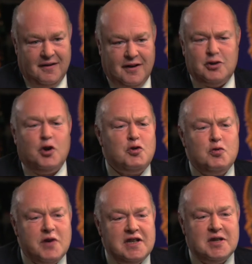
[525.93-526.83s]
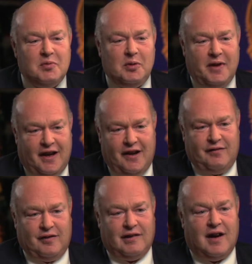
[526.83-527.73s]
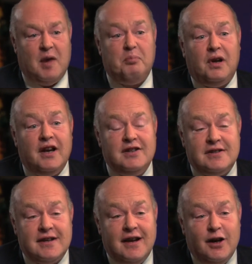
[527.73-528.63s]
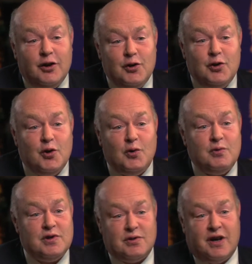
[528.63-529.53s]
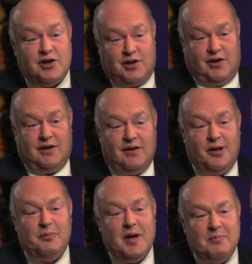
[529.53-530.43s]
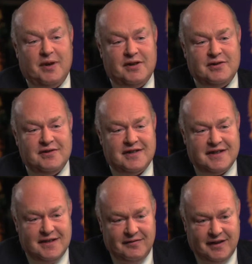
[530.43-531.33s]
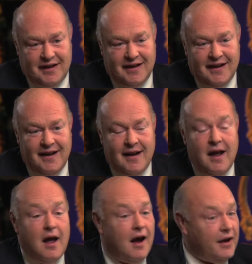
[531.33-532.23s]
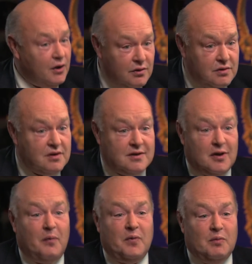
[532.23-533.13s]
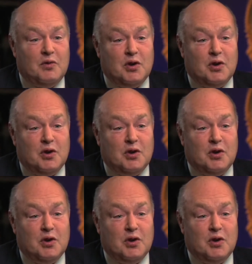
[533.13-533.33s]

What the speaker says: That's unreasonable behavior. I place no restriction on my patient's activity. I used to stop them